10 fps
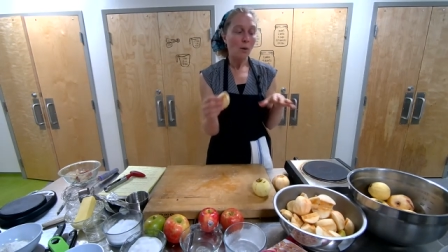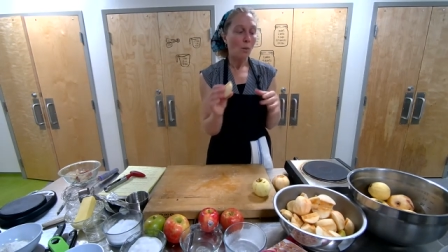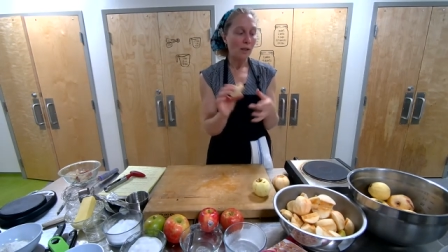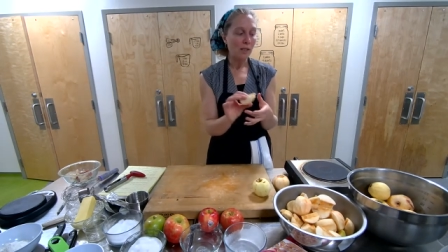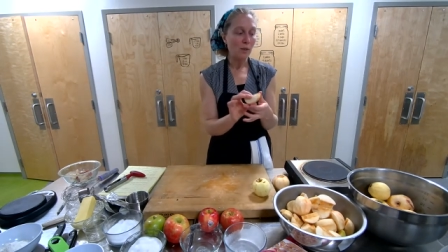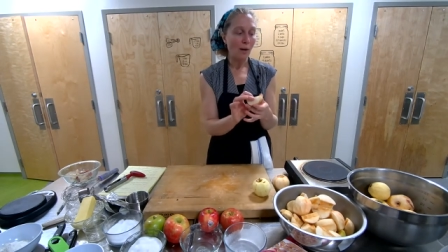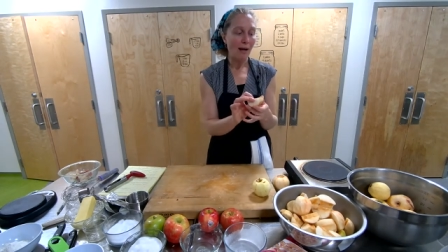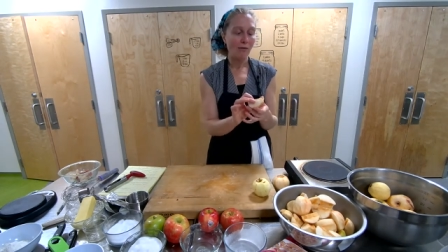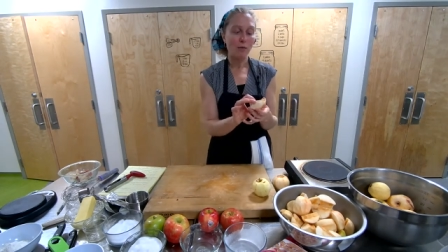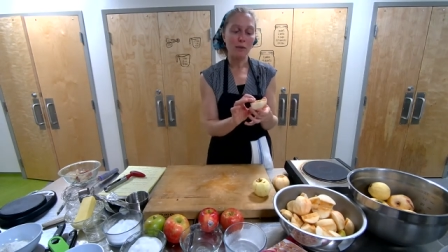Once you
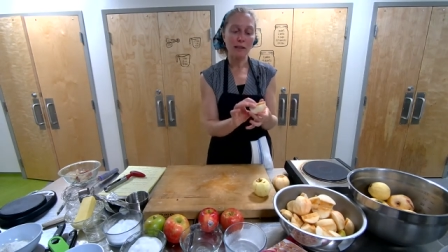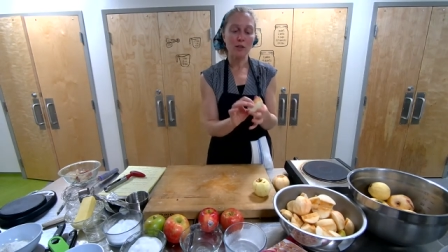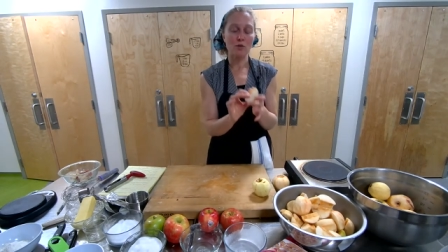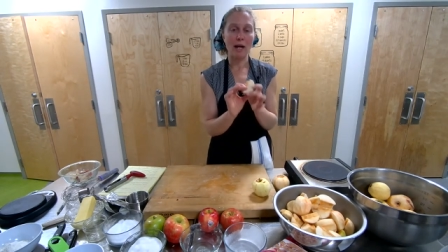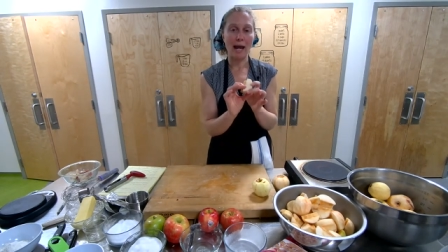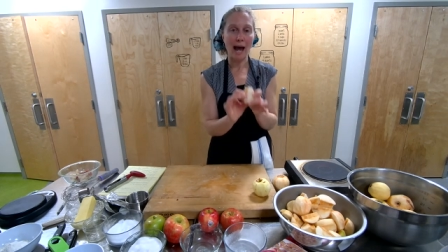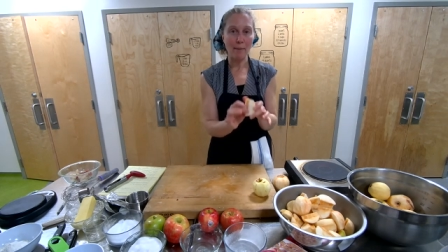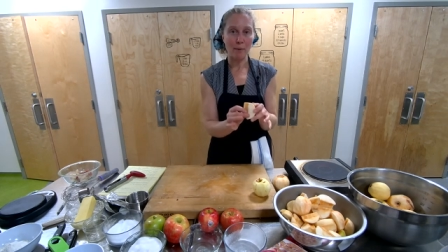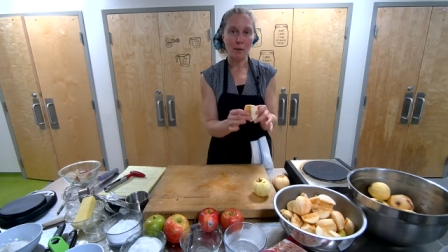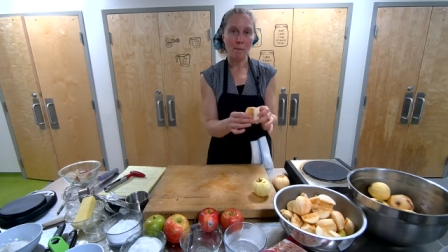have a really dry
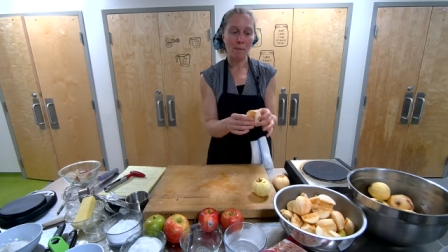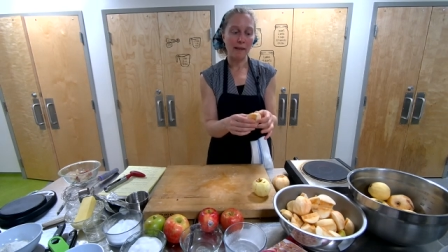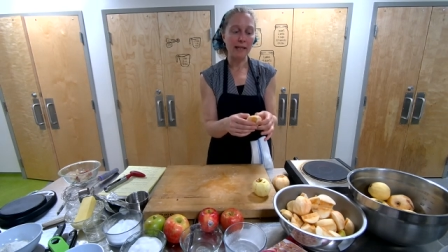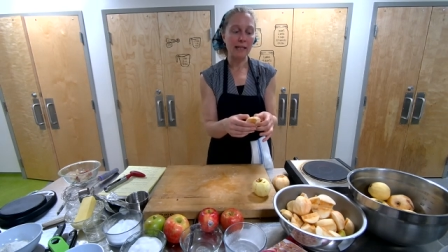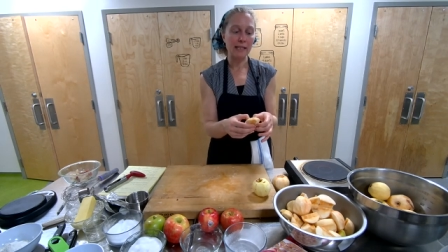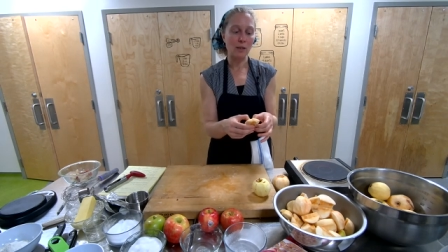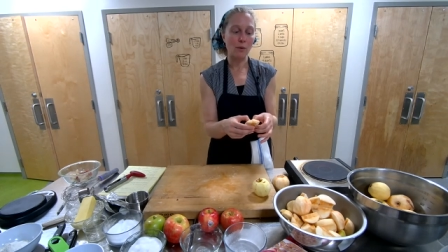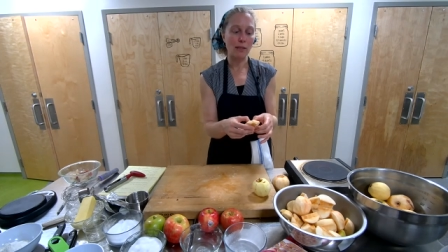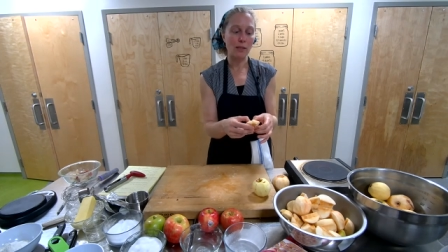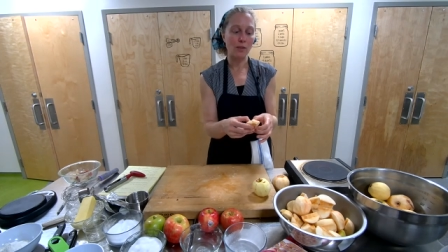apple, it is
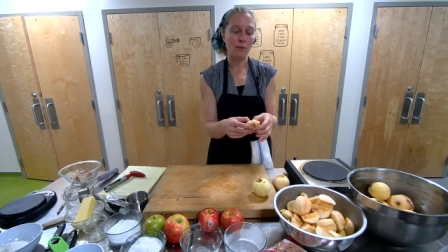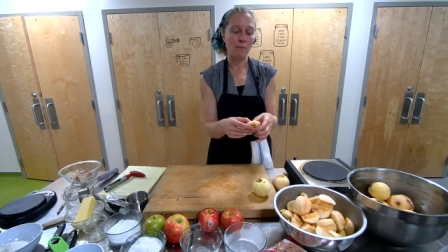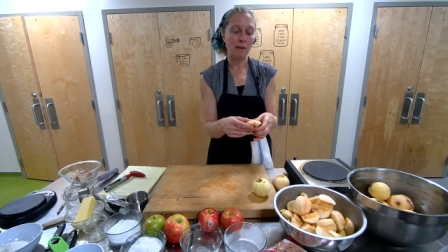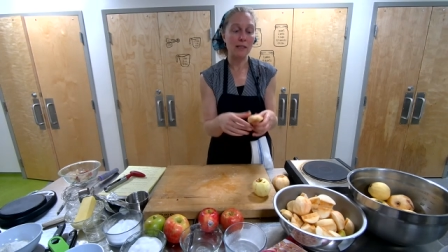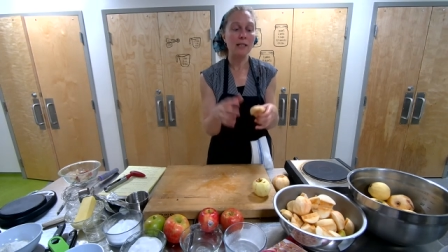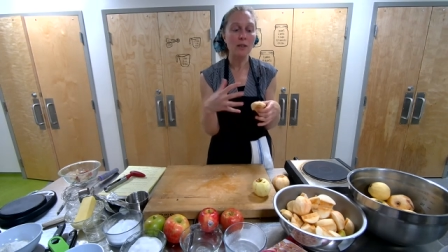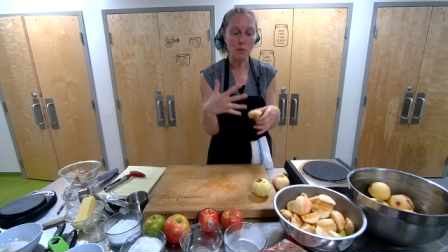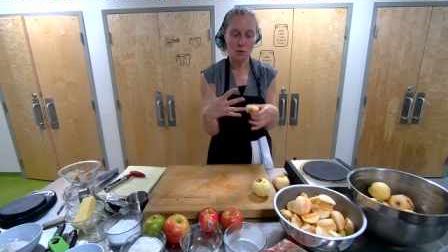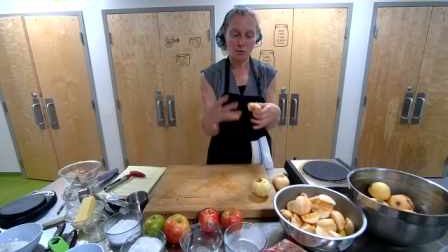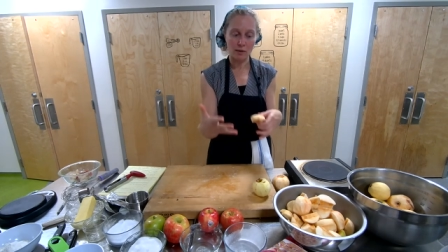going to continue
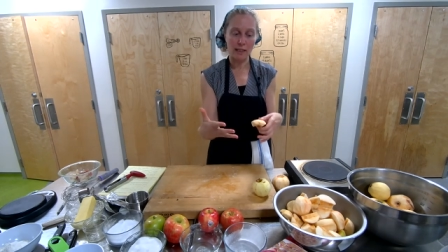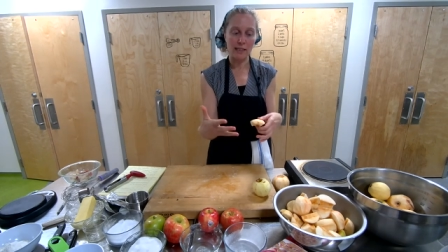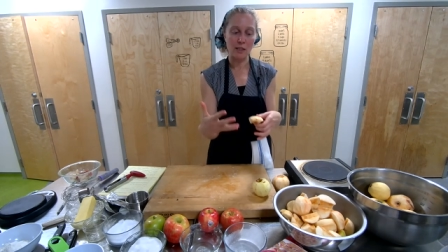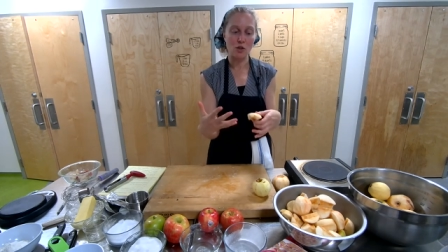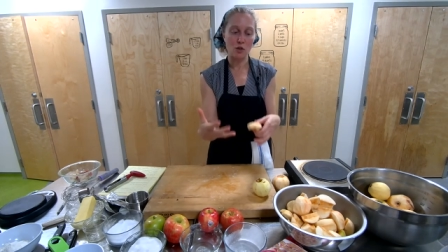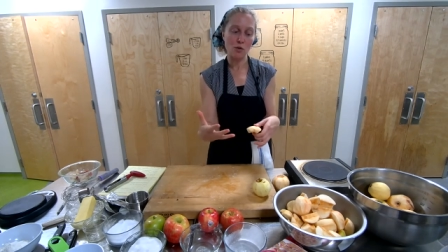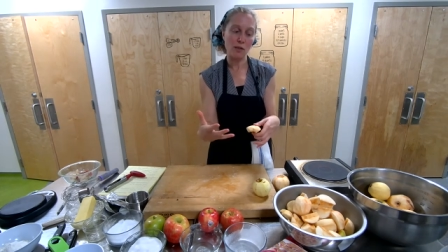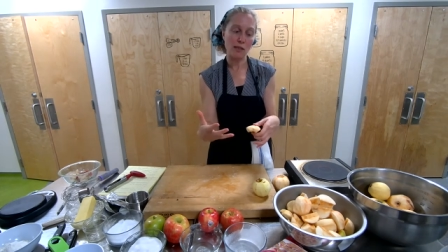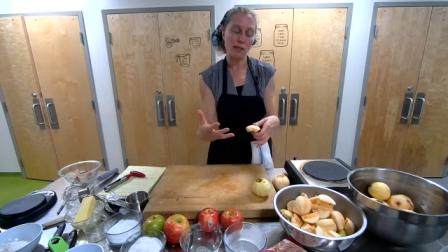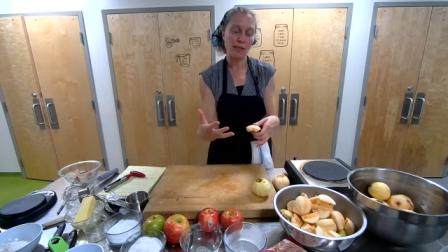to release its
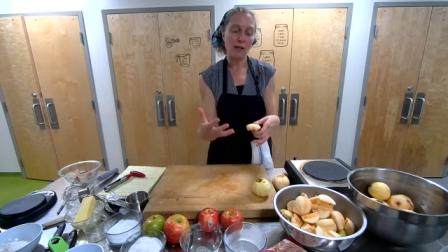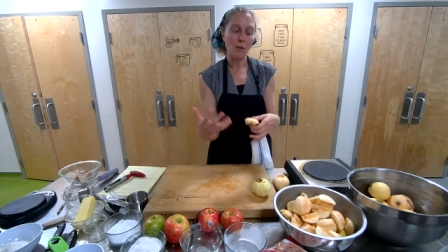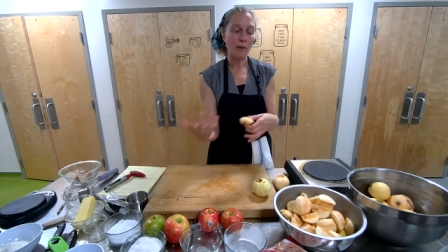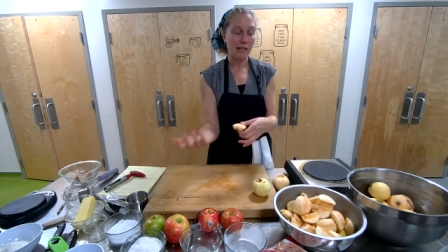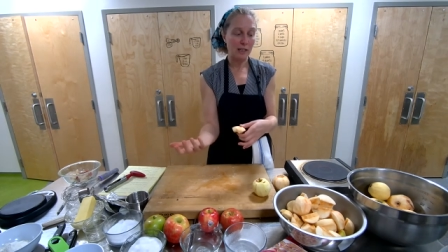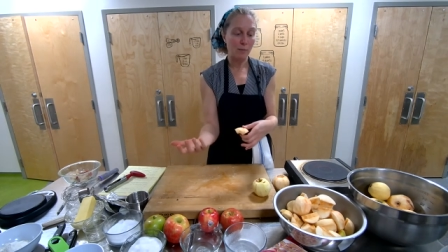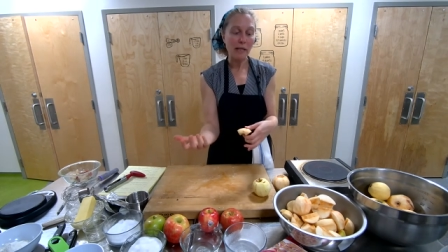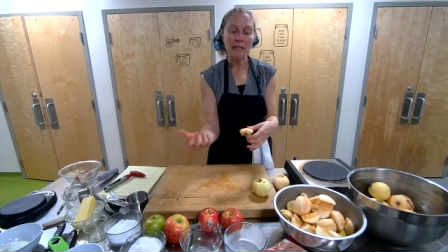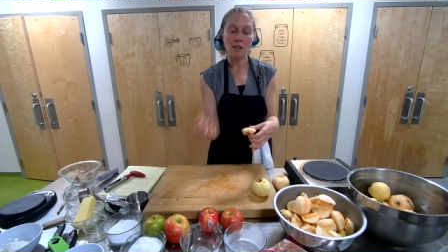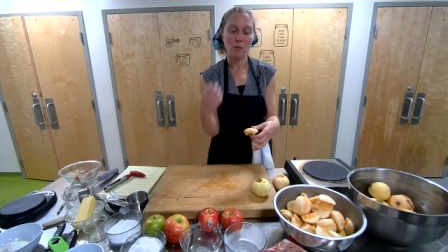juices when it's
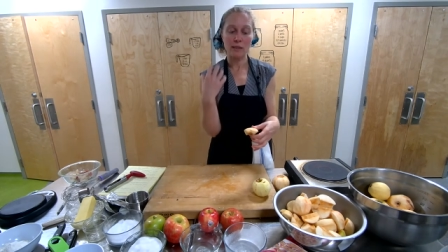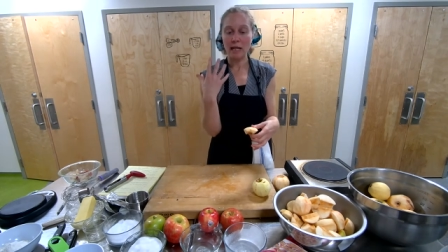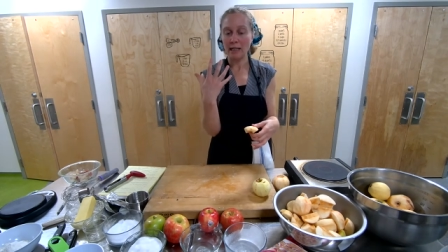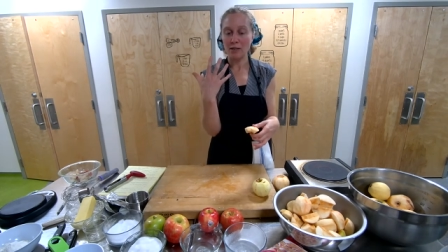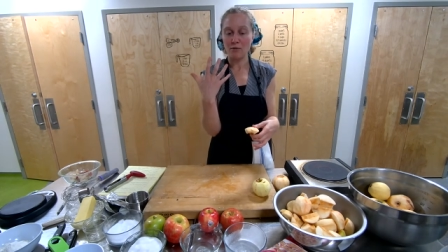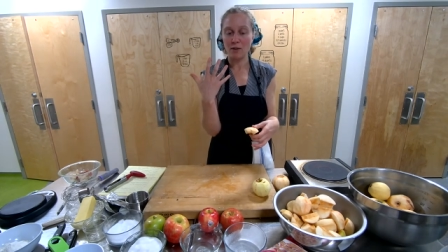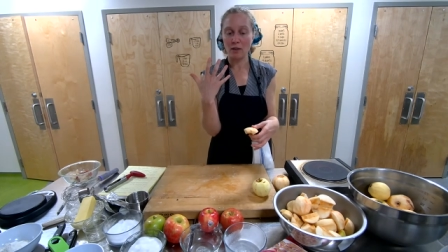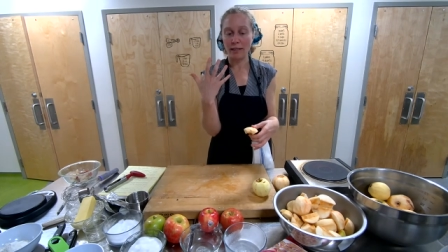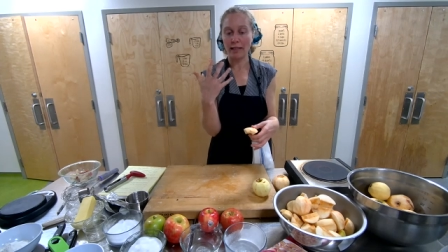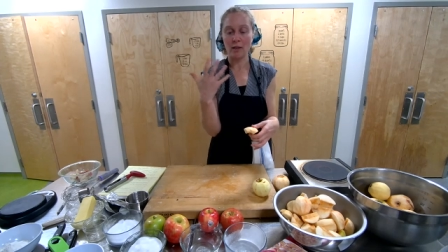baked, so it's not going to feel
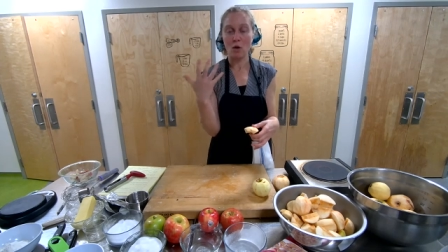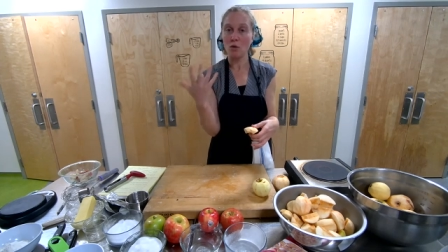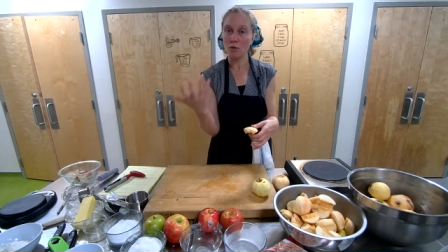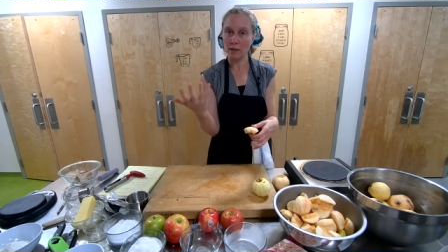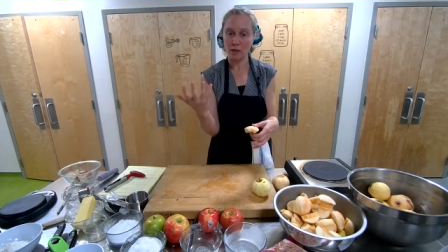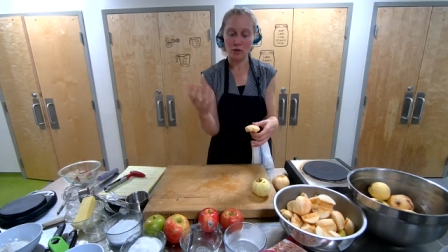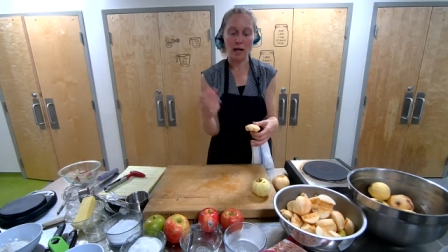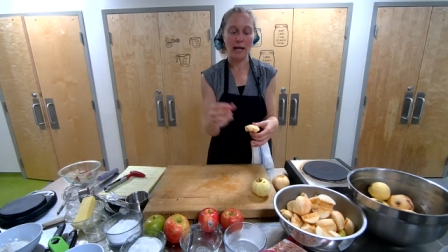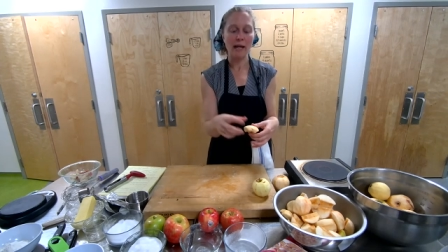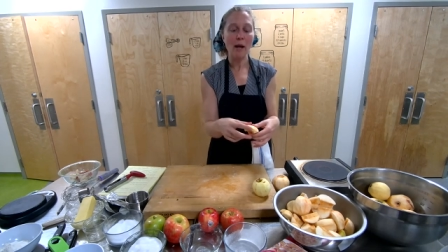like overly
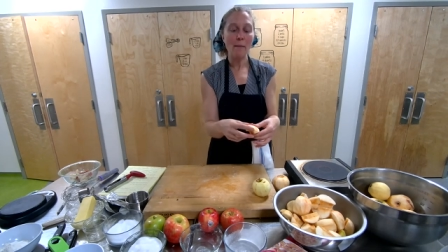dry,